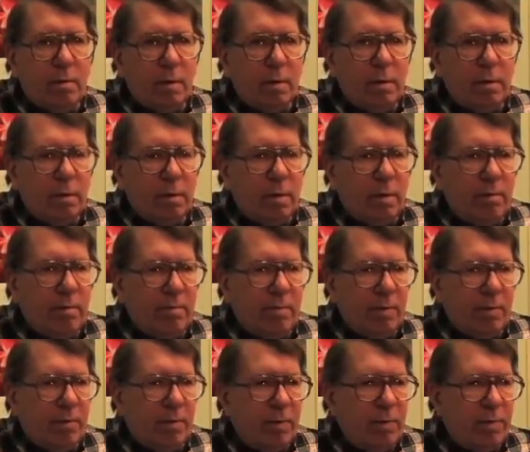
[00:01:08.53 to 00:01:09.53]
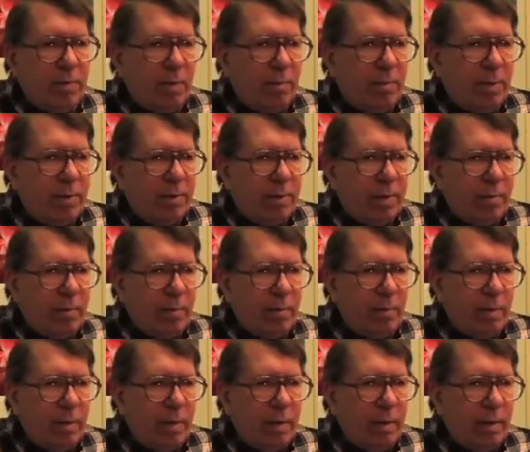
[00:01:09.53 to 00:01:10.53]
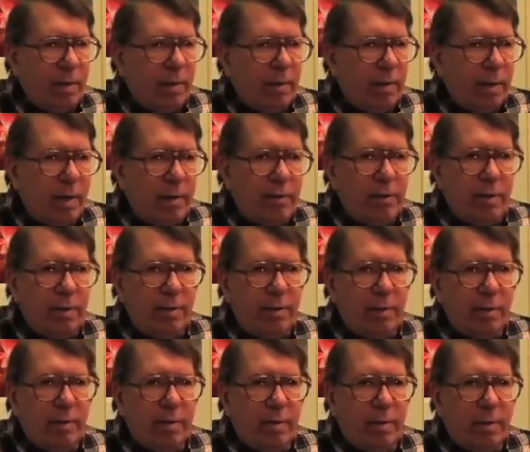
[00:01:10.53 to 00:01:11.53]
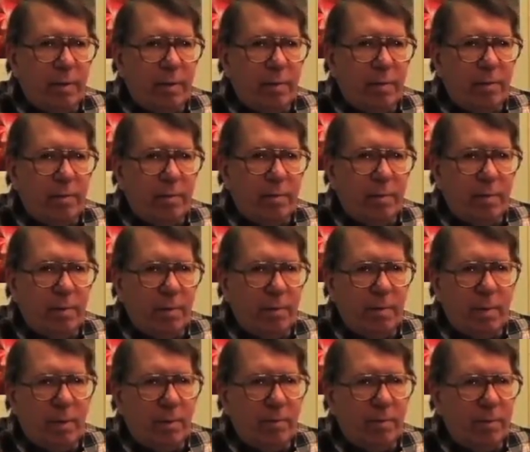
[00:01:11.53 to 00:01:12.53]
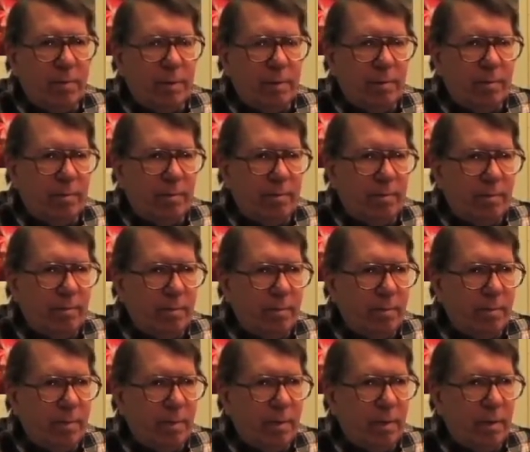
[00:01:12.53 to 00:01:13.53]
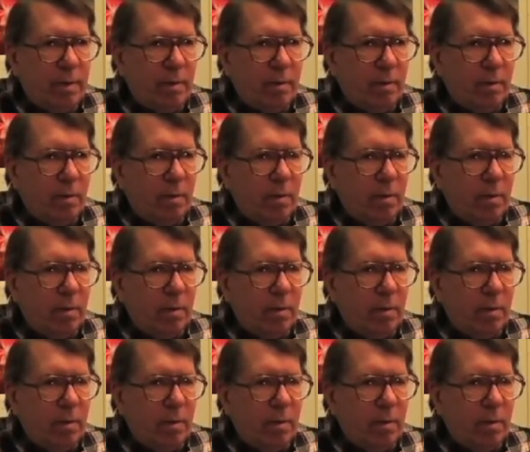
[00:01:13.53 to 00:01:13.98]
Because first of all, Benzer had me working on Notch, I think it was, some kind of weird thing.